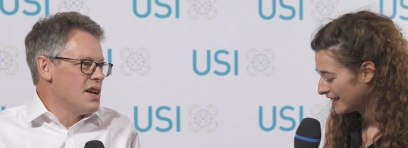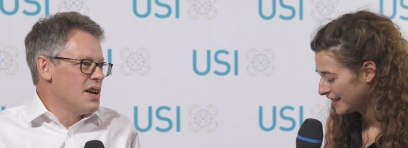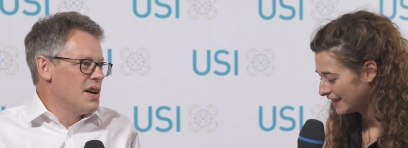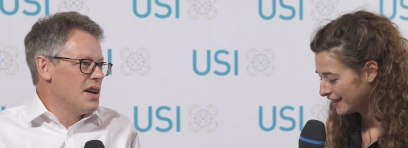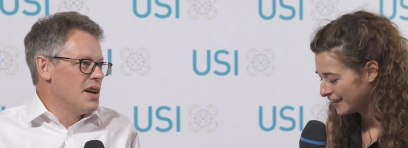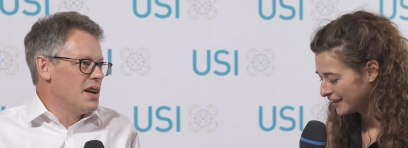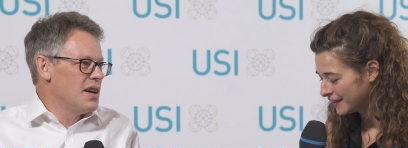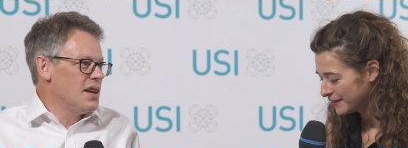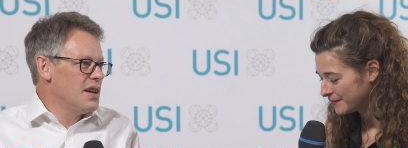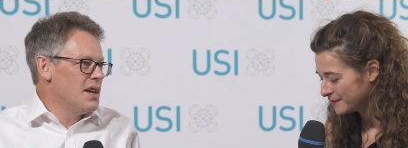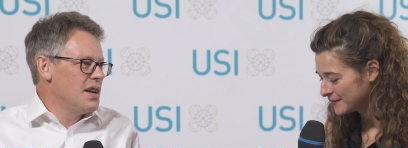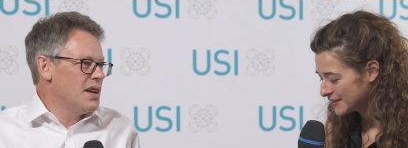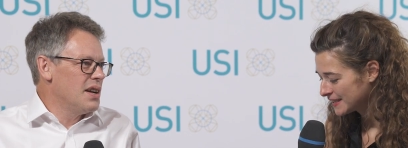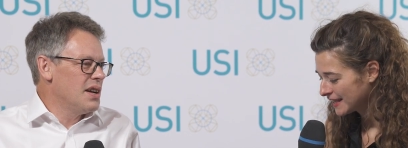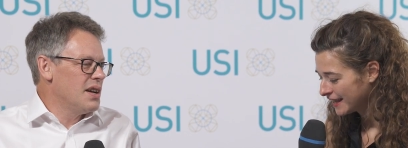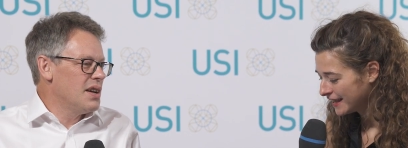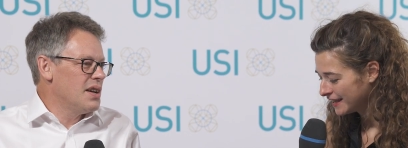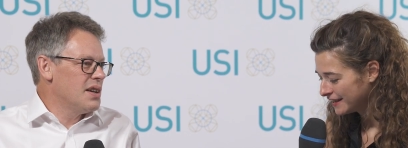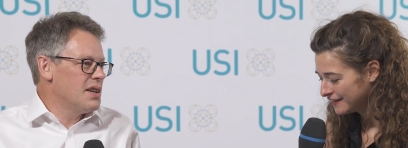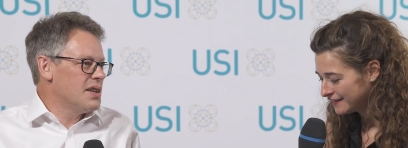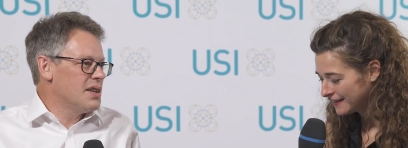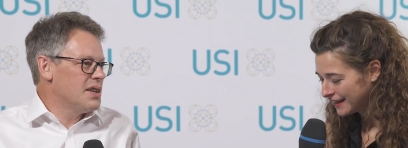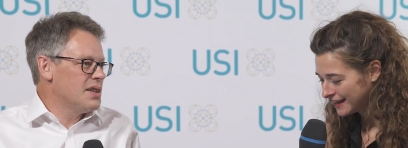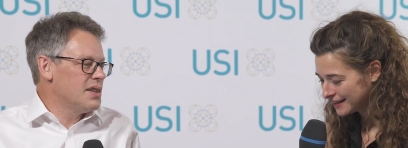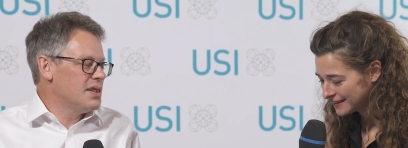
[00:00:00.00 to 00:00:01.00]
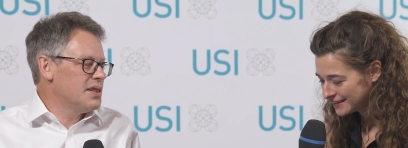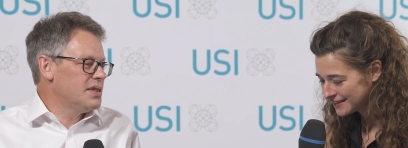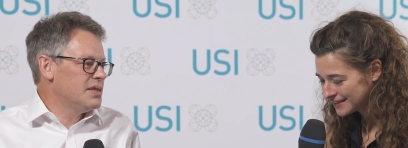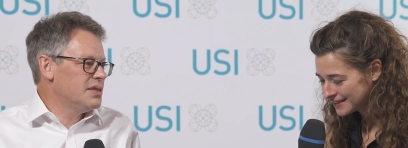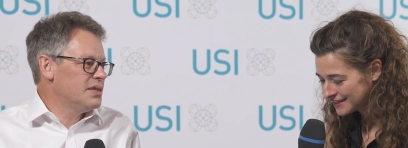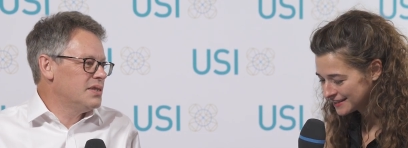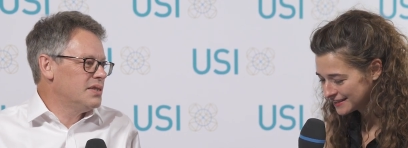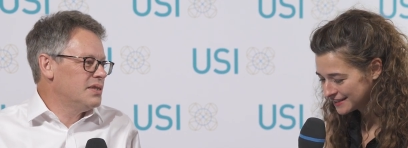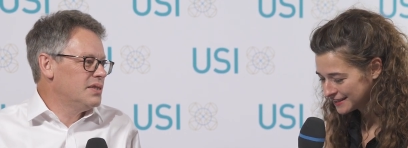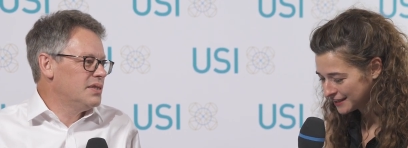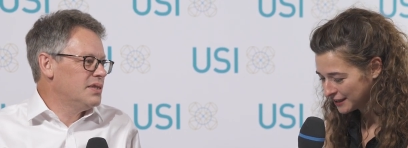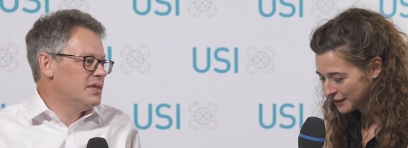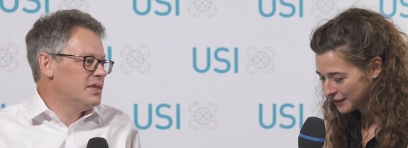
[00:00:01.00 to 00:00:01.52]
Speaker 1: um, saying
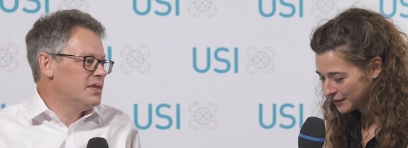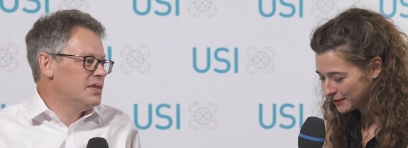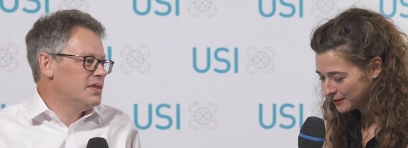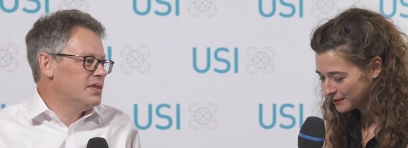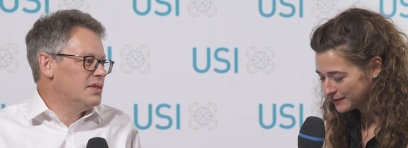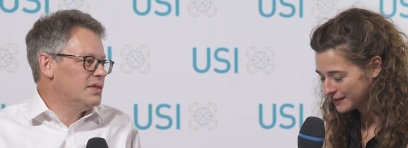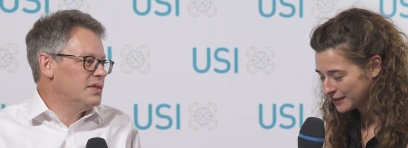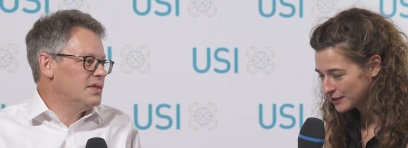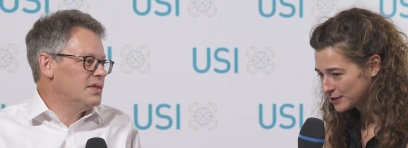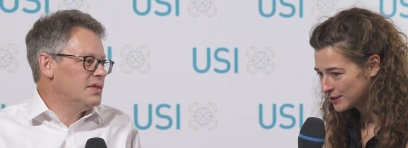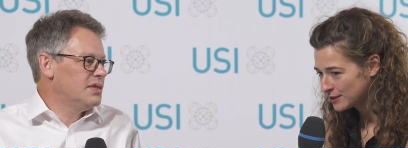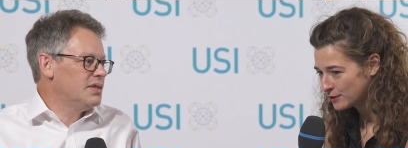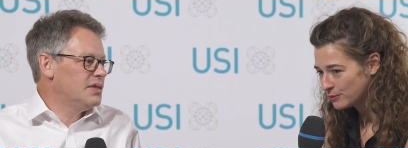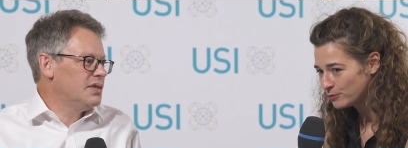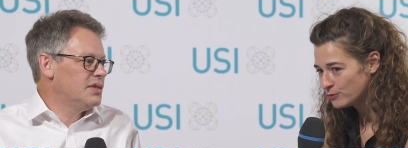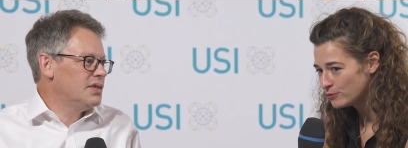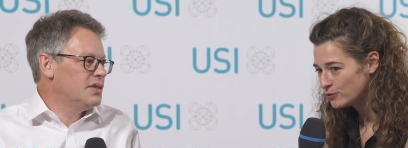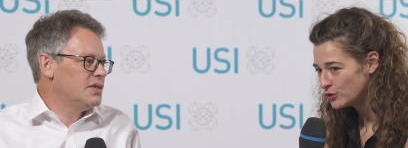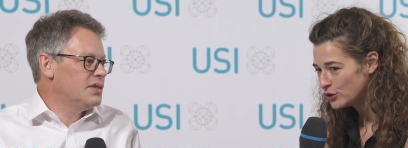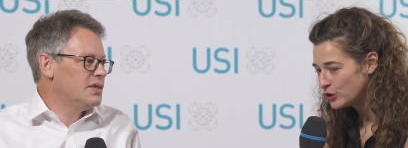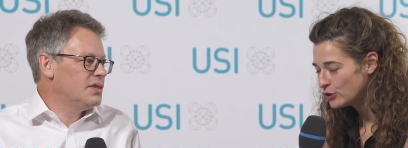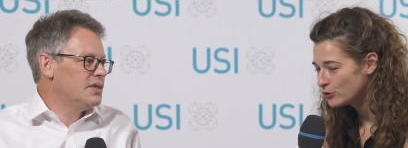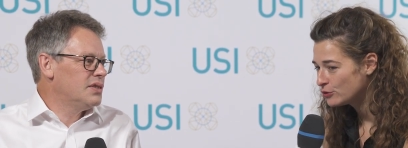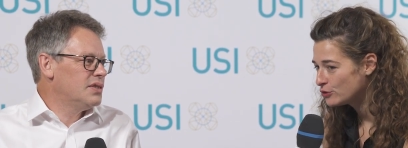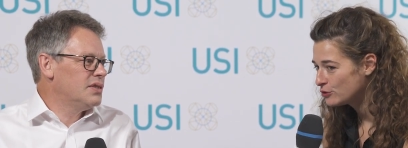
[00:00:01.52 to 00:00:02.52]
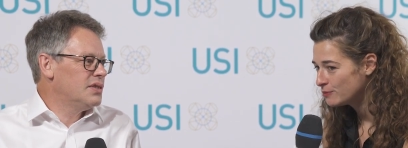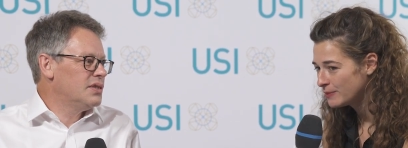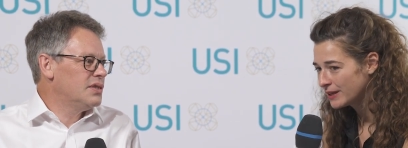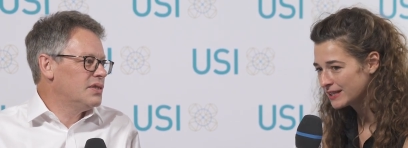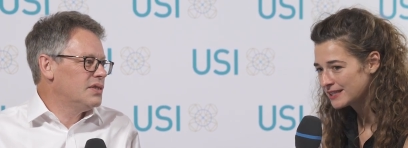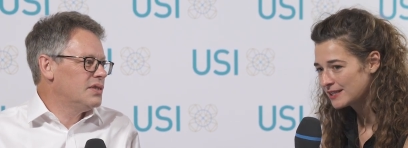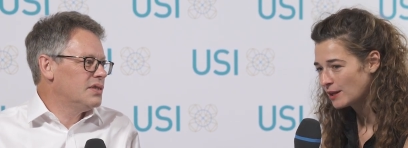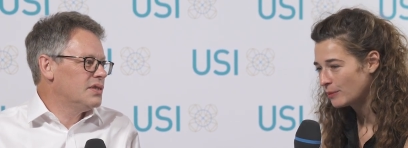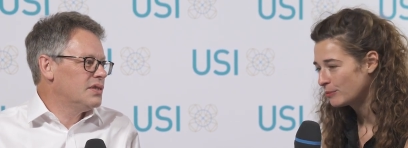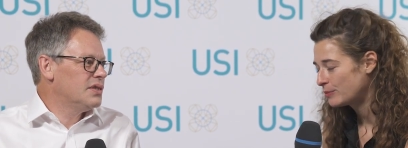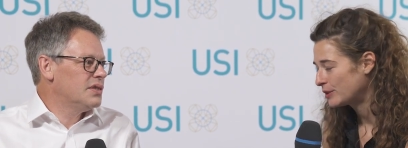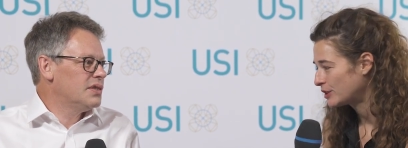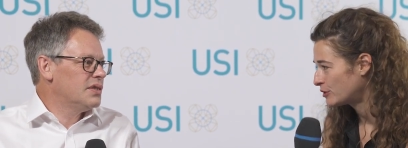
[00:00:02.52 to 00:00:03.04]
that uh, there's a huge mix
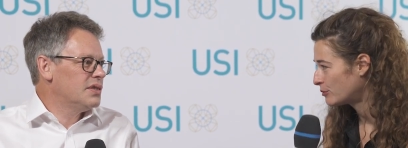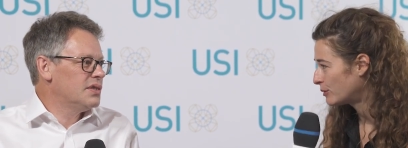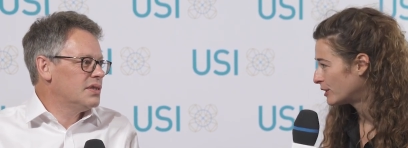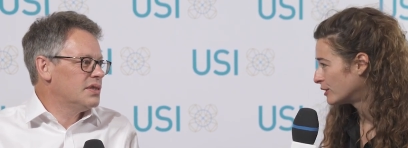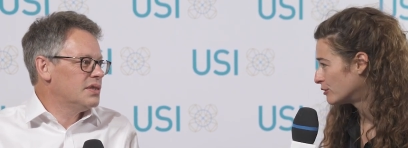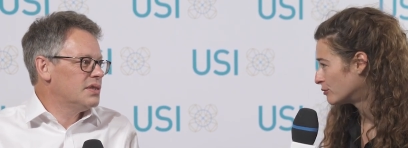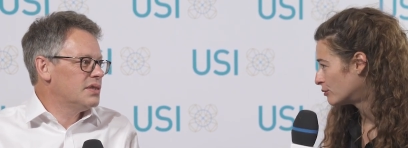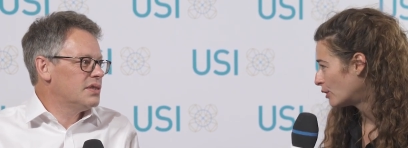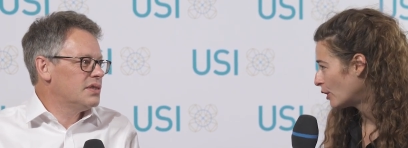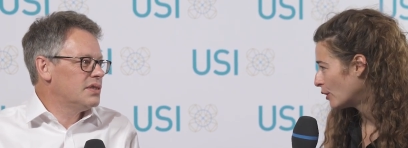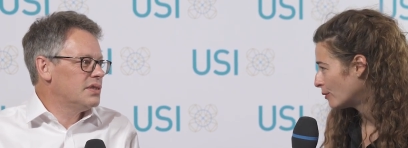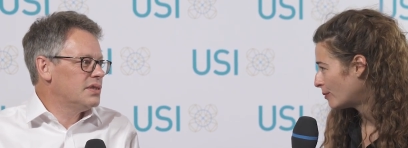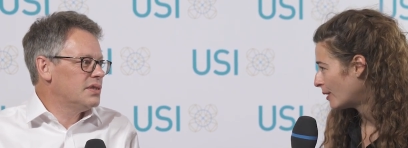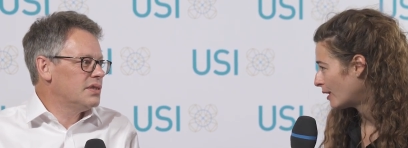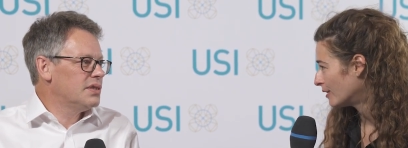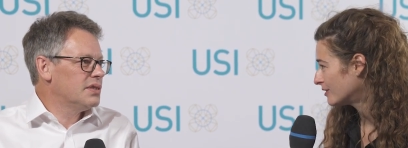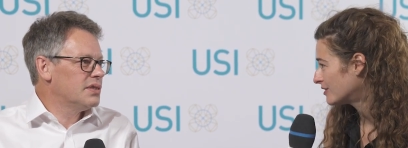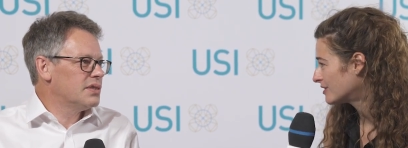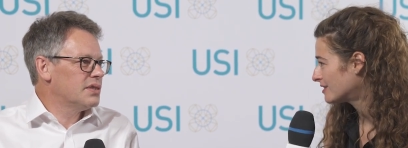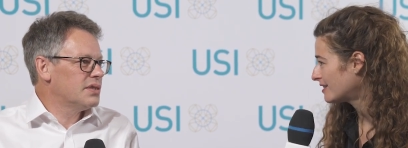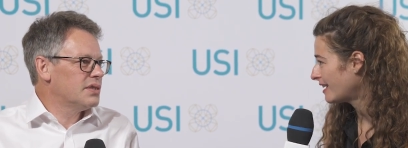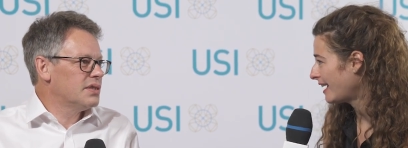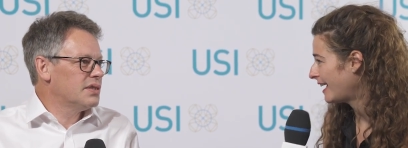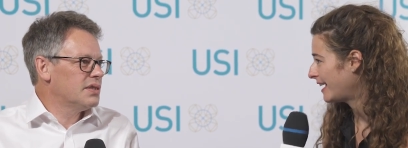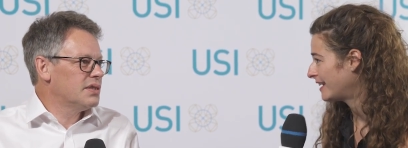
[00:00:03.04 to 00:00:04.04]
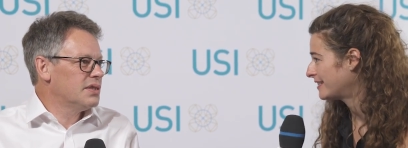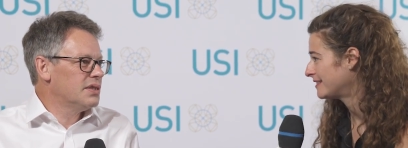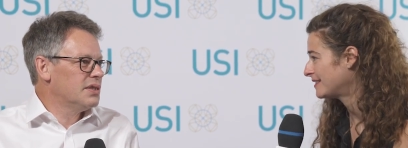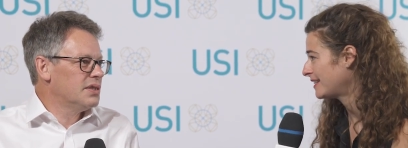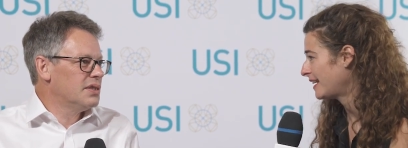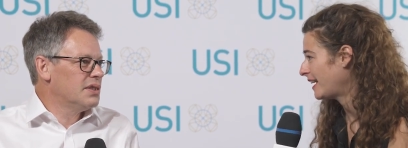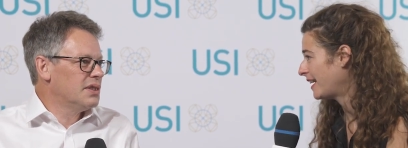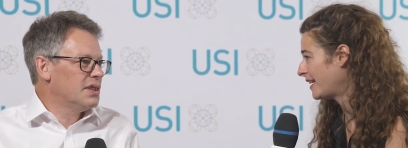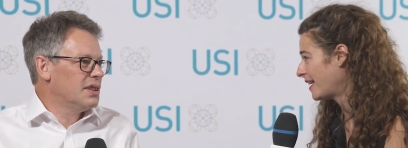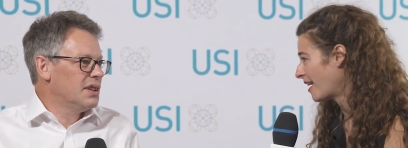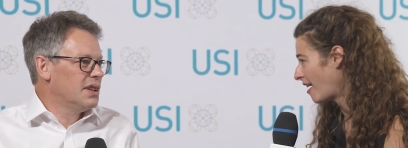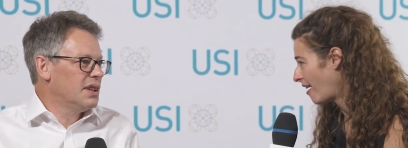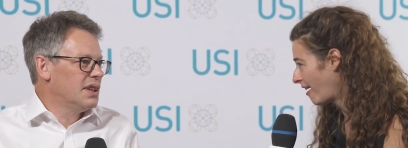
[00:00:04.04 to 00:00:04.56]
up between robots and
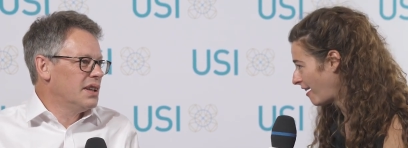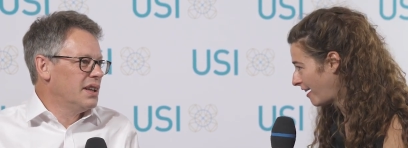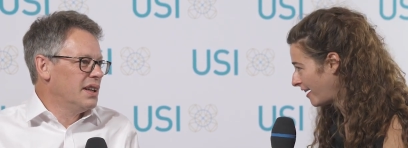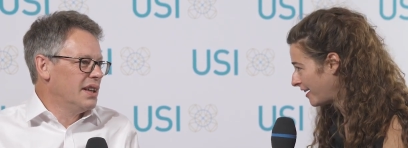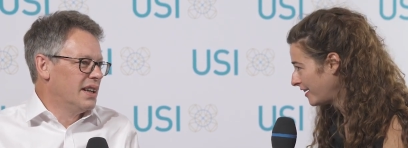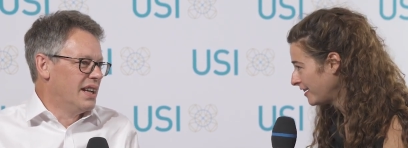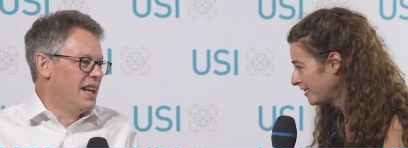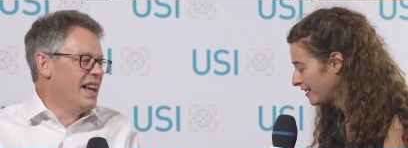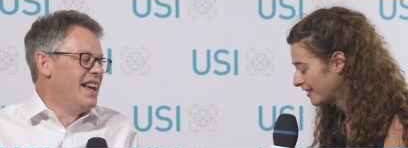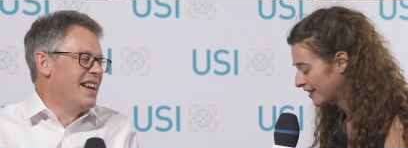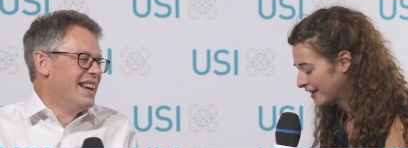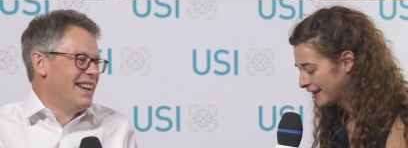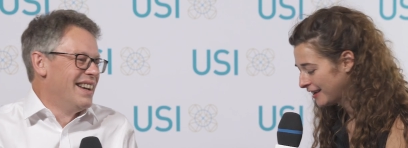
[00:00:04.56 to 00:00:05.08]
AI.